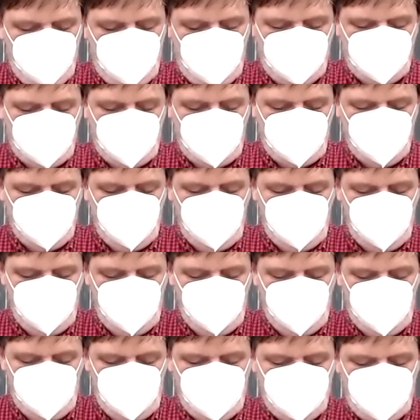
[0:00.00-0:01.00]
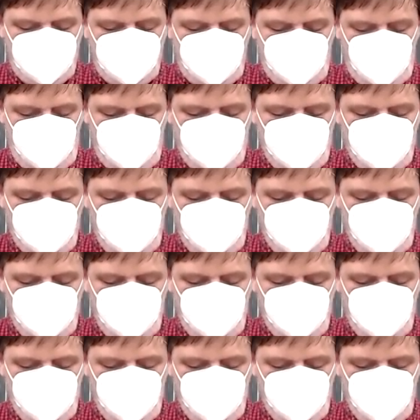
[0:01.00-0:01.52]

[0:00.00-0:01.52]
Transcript: that's actually that's a